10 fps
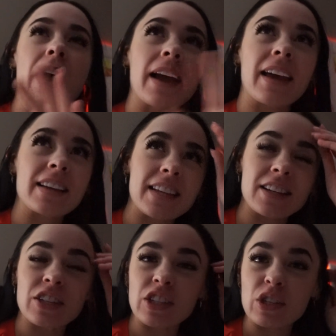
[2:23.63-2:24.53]
I guess I
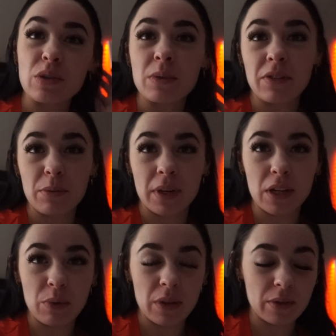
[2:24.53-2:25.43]
just assumed everybody
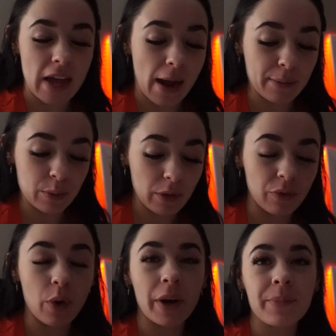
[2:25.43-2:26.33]
knew what those apps were
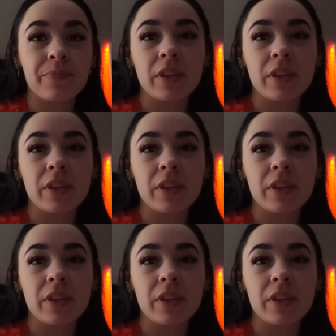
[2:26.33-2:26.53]
for.